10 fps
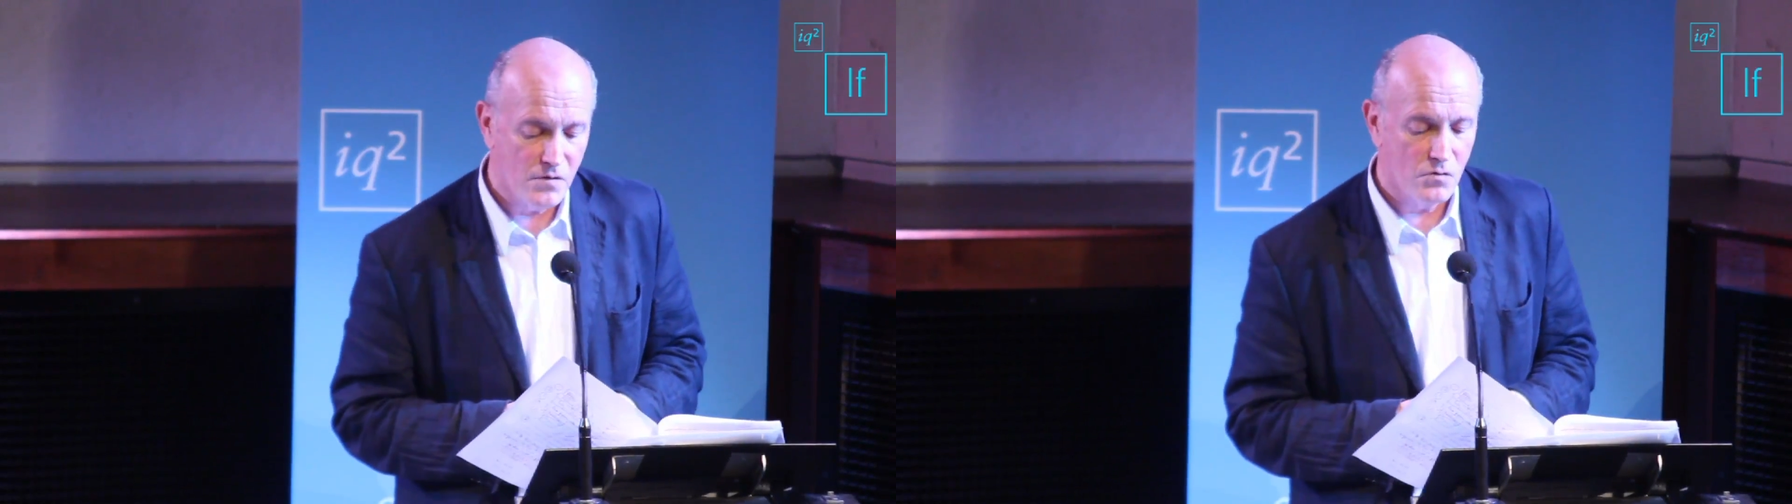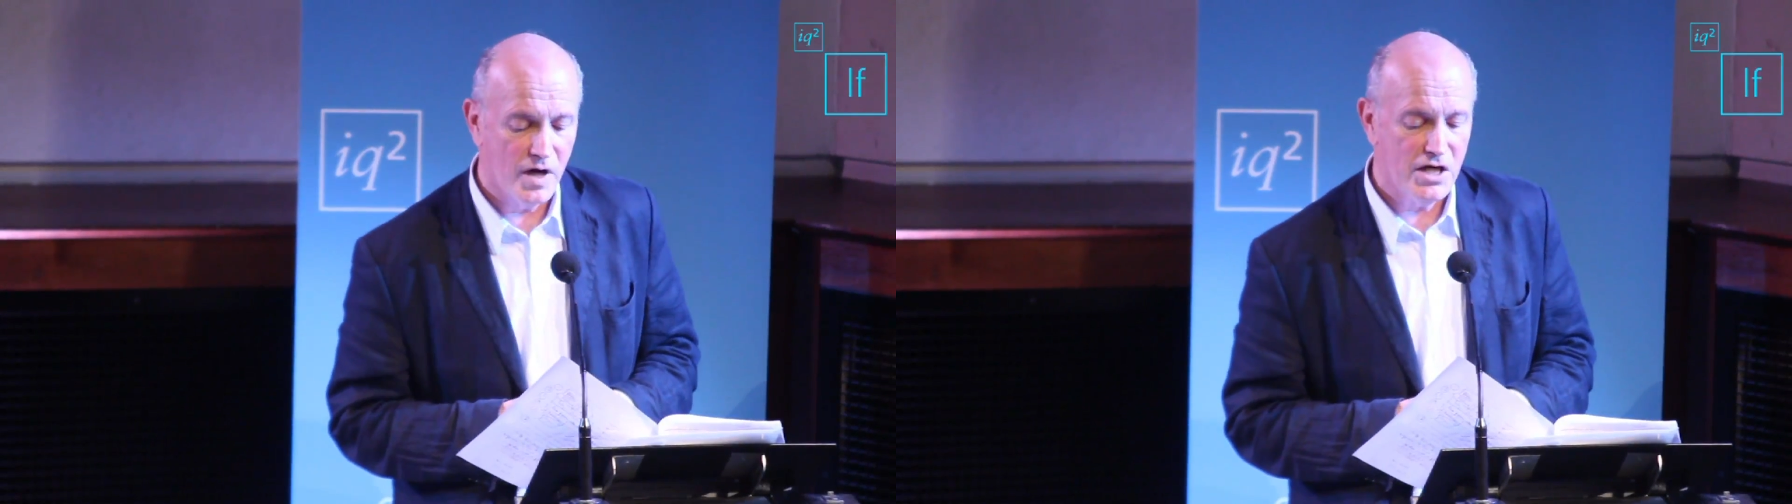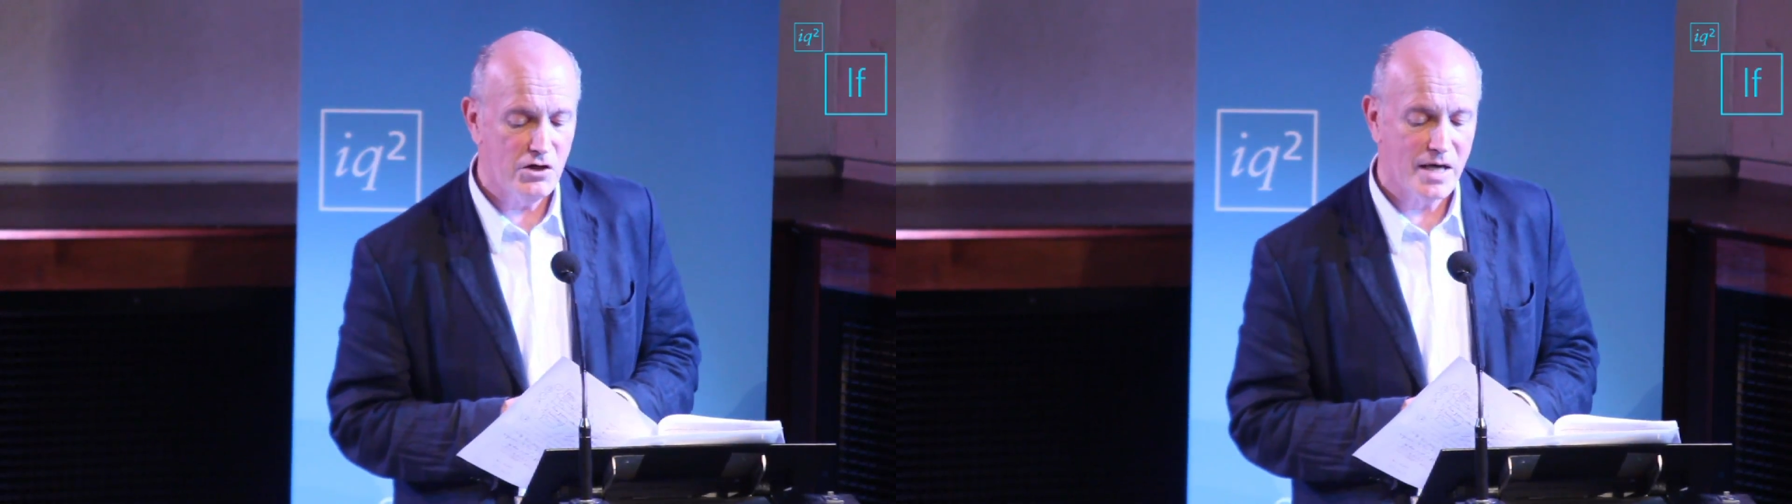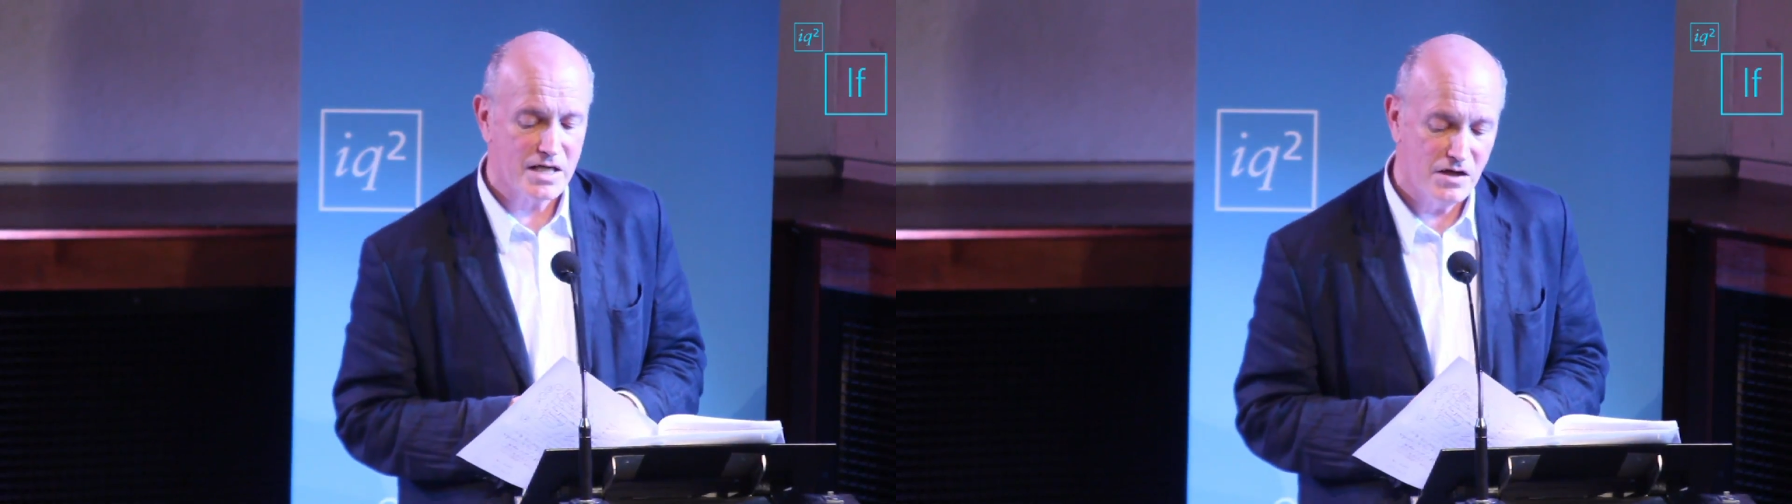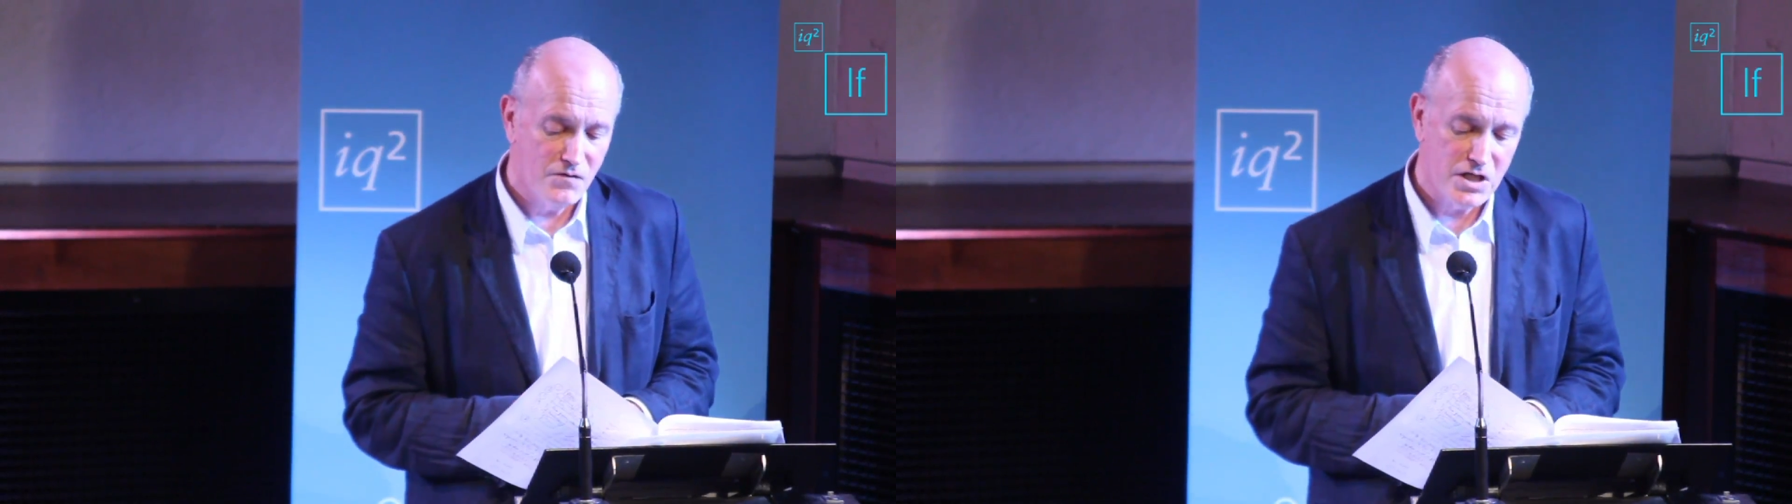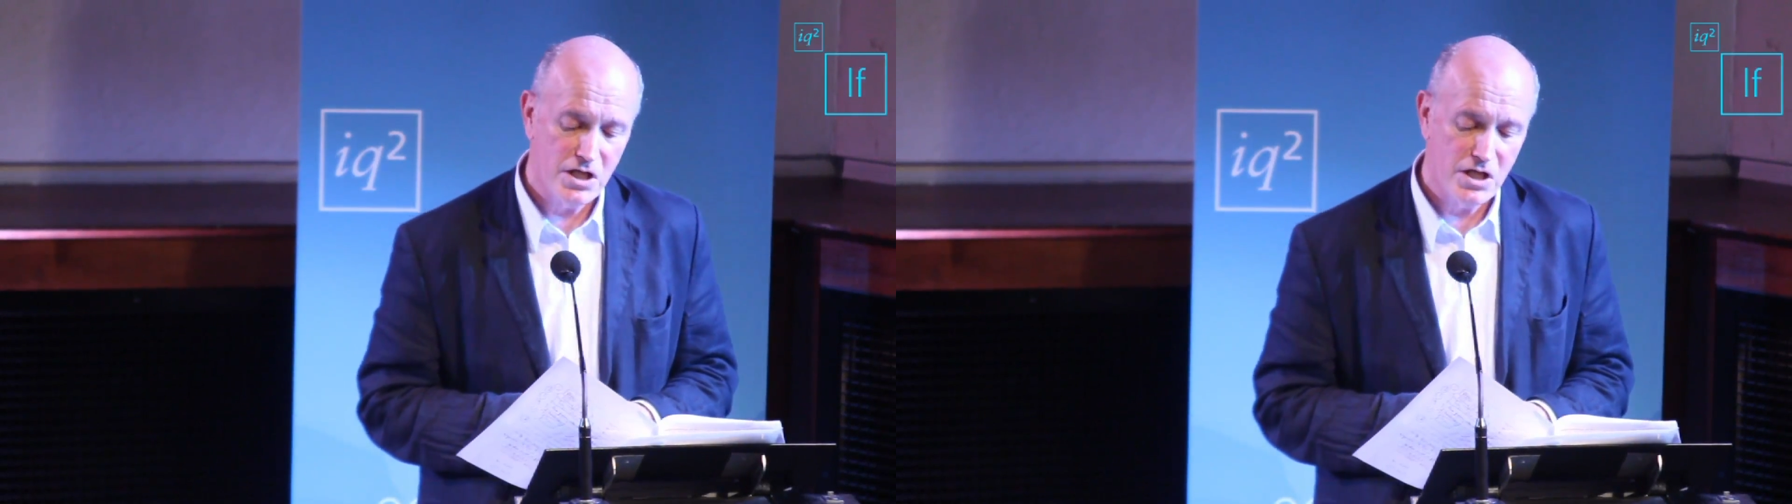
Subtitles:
radioactivity